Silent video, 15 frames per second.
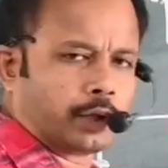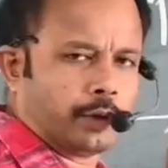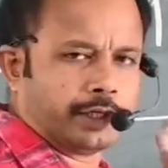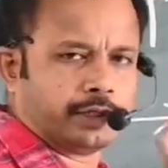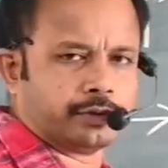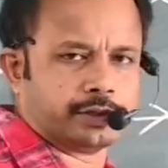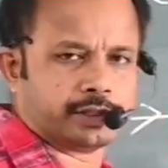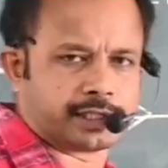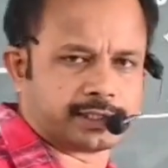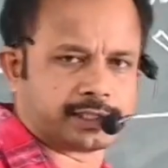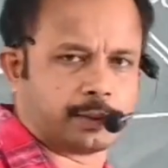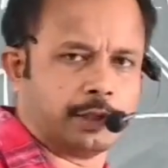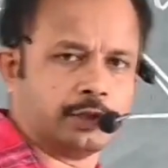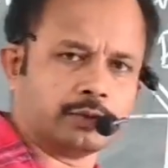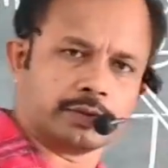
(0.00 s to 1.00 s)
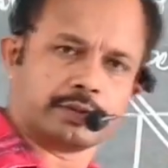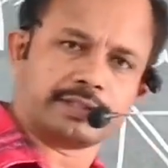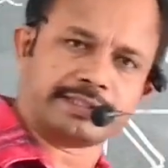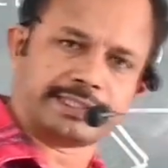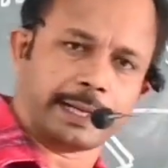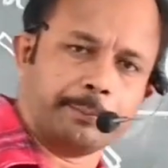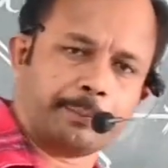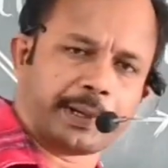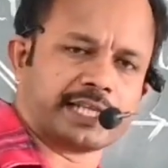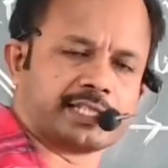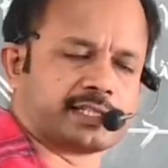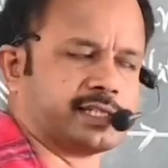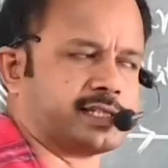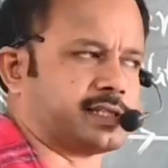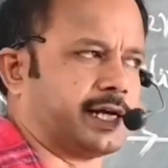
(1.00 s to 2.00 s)
are going to discuss about
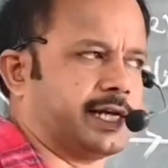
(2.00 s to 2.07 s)
temperature sensor.